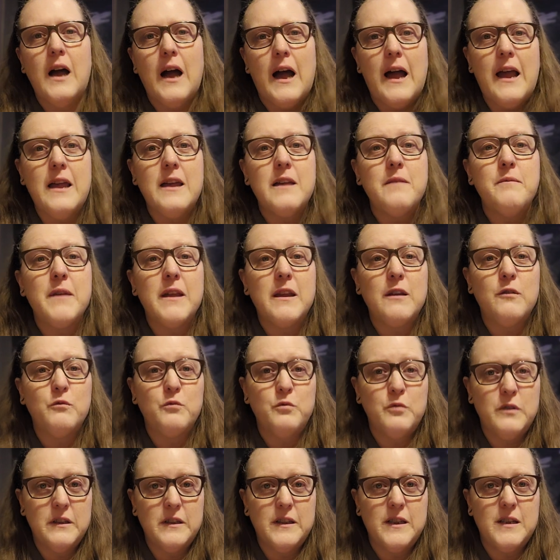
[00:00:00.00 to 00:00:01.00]
I am a
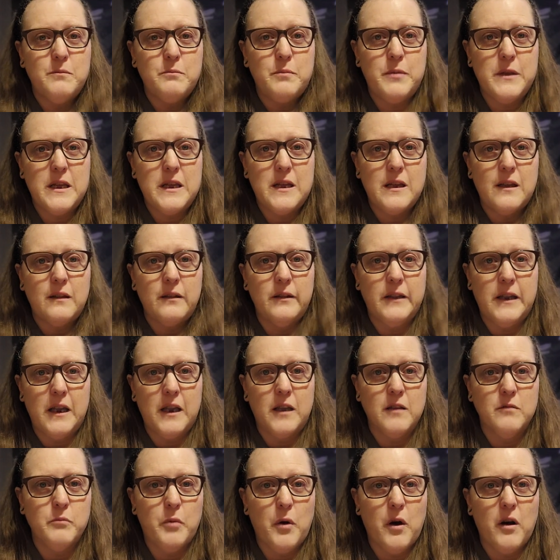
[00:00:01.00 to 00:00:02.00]
really big
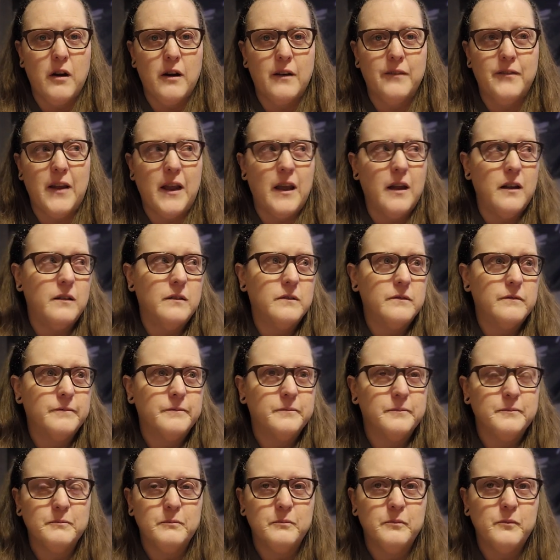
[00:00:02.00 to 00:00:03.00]
Linkin Park fan
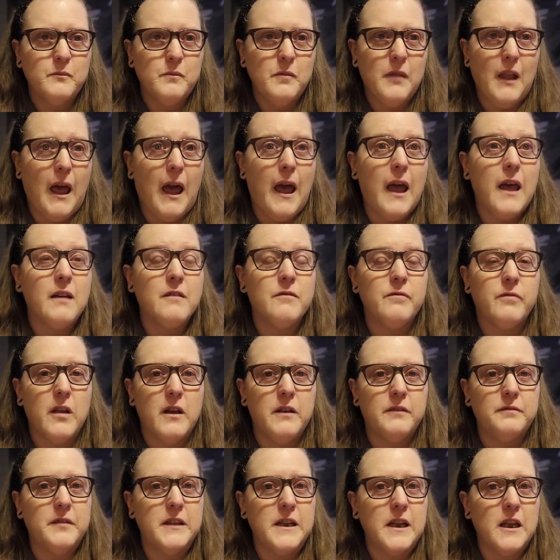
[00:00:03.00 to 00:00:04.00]
I have
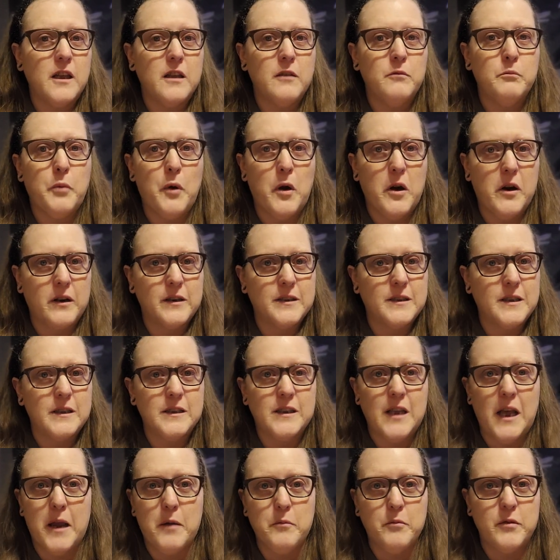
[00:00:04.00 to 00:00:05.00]
loved Linkin Park
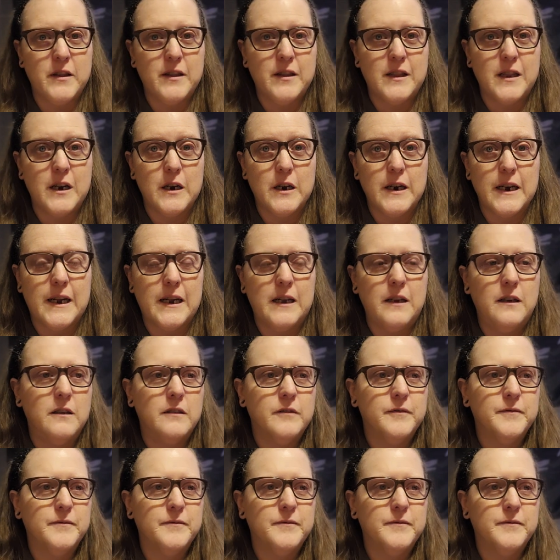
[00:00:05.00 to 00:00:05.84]
since Hybrid Theory